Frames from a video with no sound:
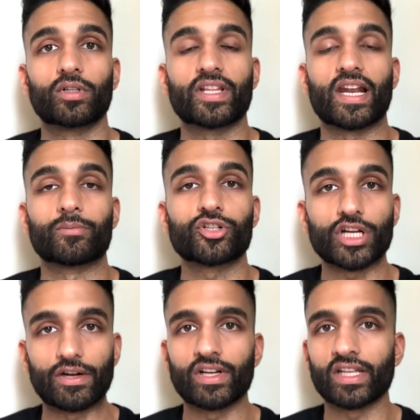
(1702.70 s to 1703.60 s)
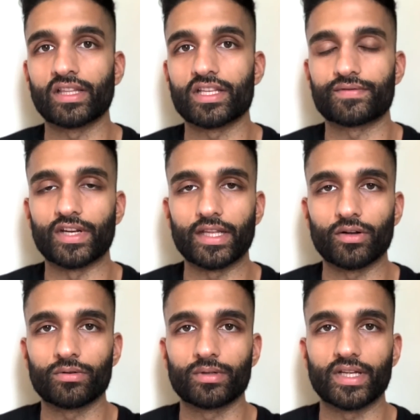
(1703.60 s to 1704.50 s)
that I'm sharing in this
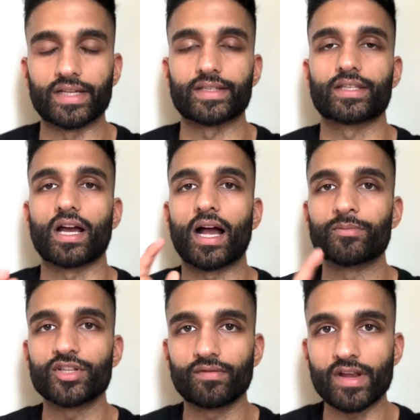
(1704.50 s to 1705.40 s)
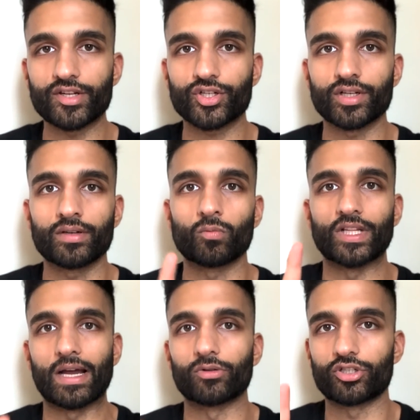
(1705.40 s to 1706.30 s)
video is observation
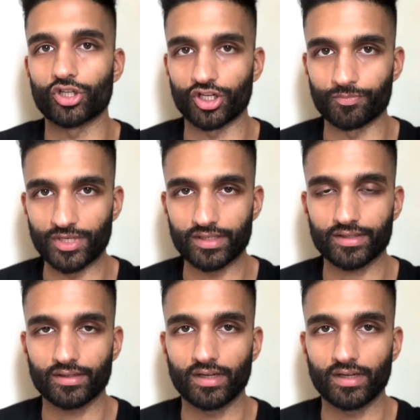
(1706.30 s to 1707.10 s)
without judgment,